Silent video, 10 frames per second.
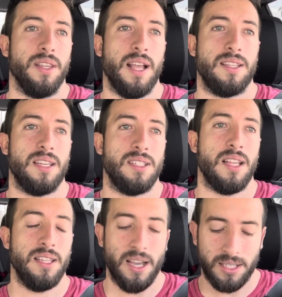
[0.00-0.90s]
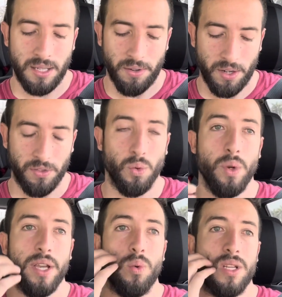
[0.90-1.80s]
that says that the activity of the
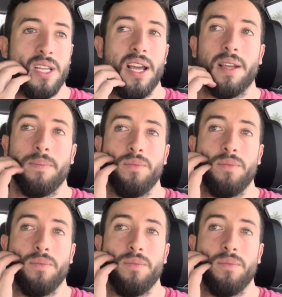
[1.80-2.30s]
week was like